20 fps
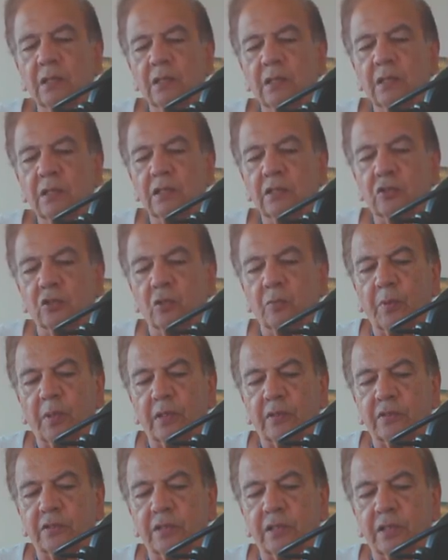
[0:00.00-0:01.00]
they talk
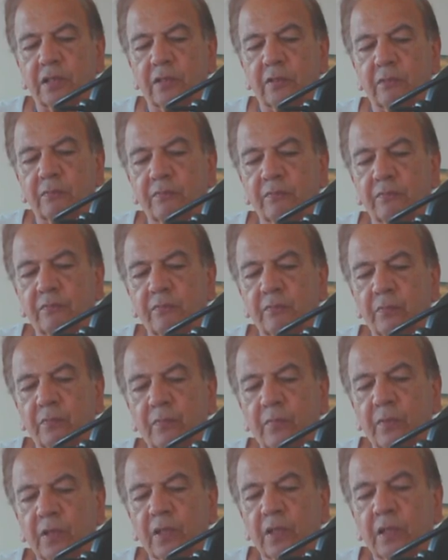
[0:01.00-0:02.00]
about
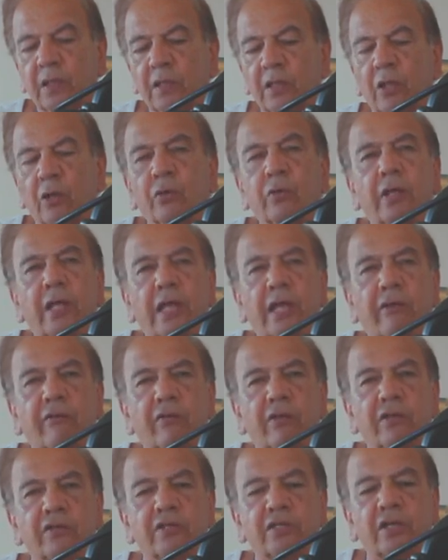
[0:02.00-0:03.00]
local
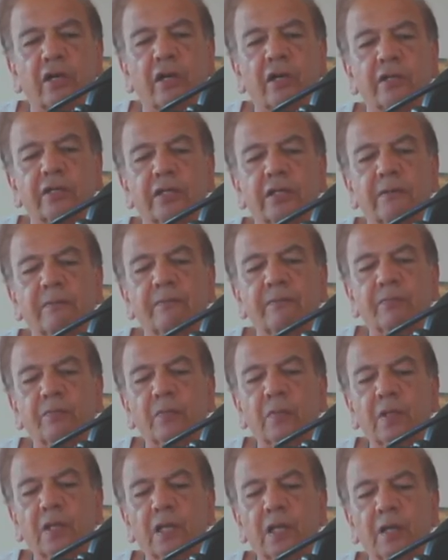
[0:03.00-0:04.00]
areas, Dadar
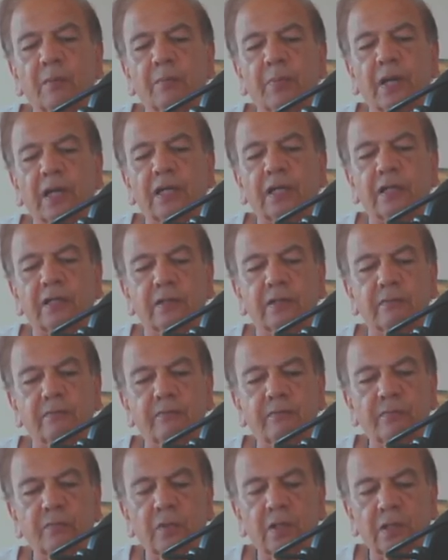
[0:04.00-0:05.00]
and Baikala.
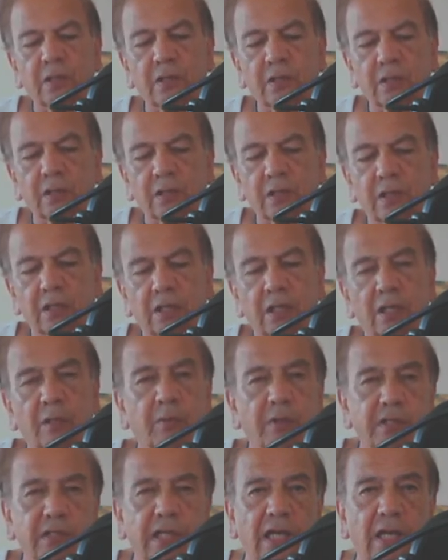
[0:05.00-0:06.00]

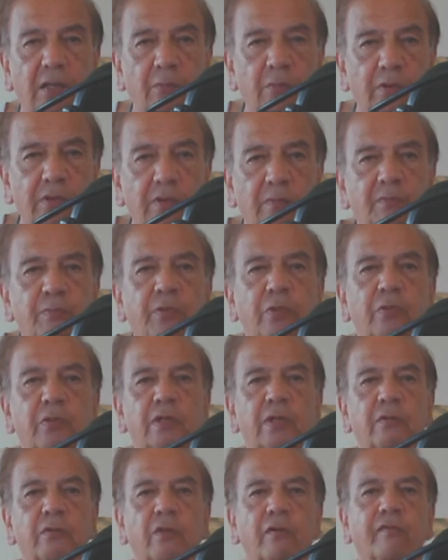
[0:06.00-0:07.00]
My dad worked in
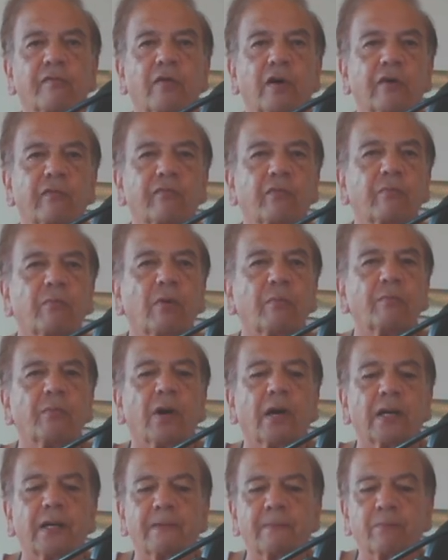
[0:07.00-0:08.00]
Pune, not far from
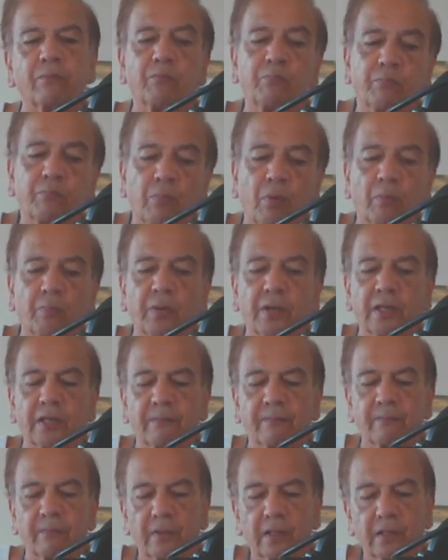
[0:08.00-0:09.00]
Bombay,
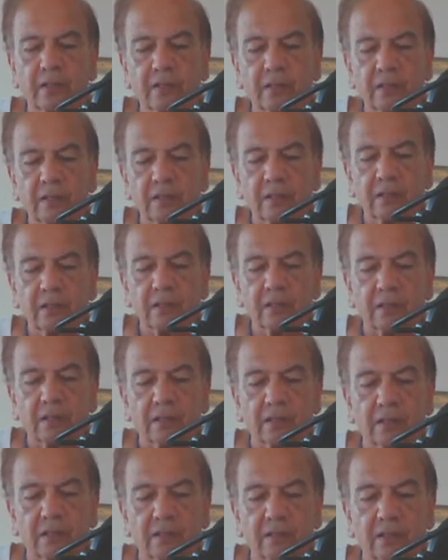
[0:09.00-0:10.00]

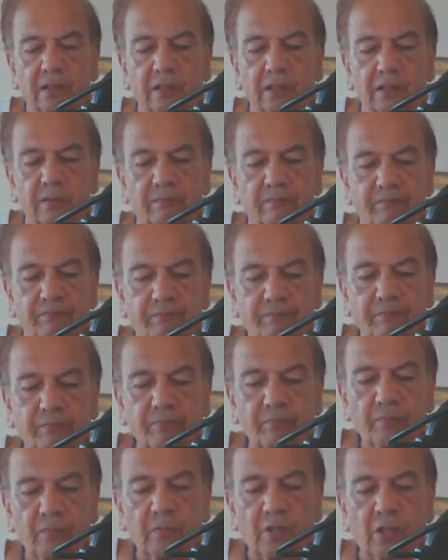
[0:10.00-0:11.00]
and
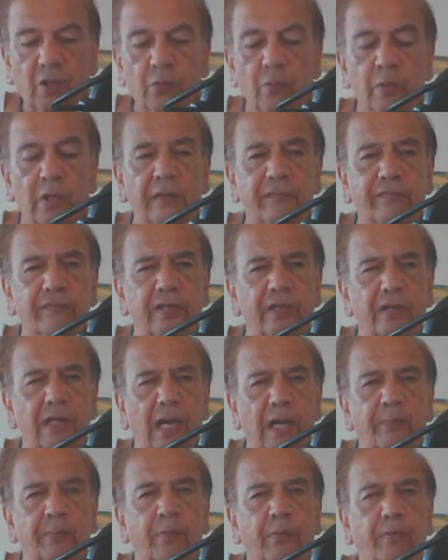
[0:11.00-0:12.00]
we lived in
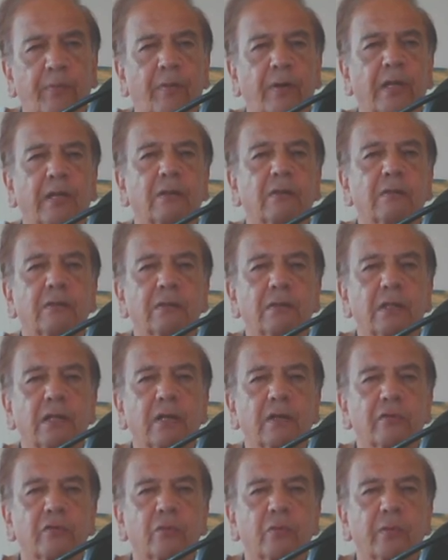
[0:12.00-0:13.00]
Upper Parel, and I
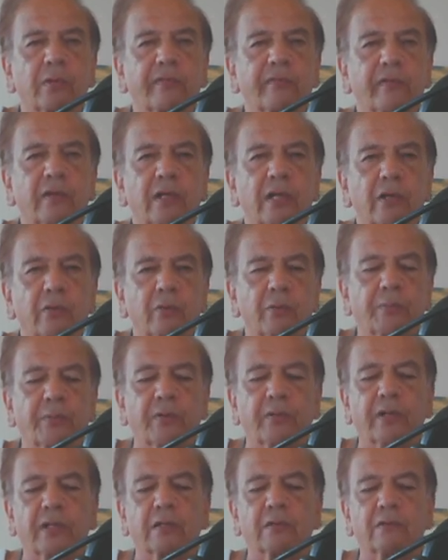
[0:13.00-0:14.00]
thought we lived in Lower
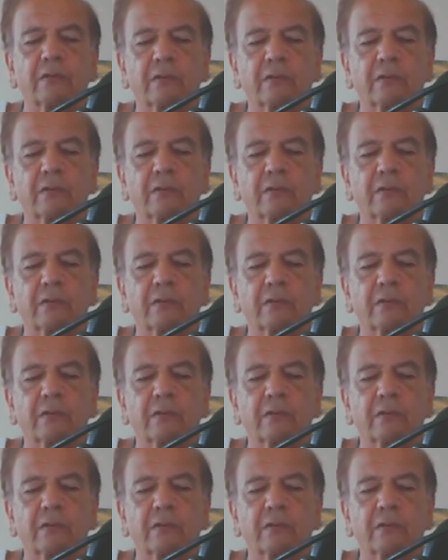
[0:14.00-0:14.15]
Parel.